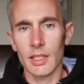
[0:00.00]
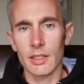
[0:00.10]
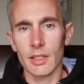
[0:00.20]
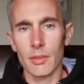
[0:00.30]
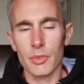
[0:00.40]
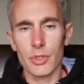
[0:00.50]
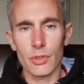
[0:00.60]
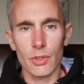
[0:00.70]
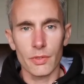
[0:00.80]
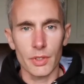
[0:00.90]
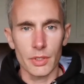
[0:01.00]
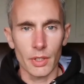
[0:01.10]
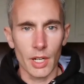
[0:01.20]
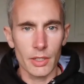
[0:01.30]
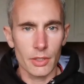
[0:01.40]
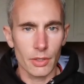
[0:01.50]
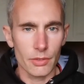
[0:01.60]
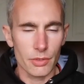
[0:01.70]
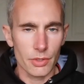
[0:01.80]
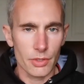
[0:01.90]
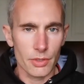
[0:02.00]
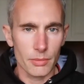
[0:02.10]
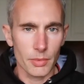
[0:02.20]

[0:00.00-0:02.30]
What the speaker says: And I'm sure that your unconscious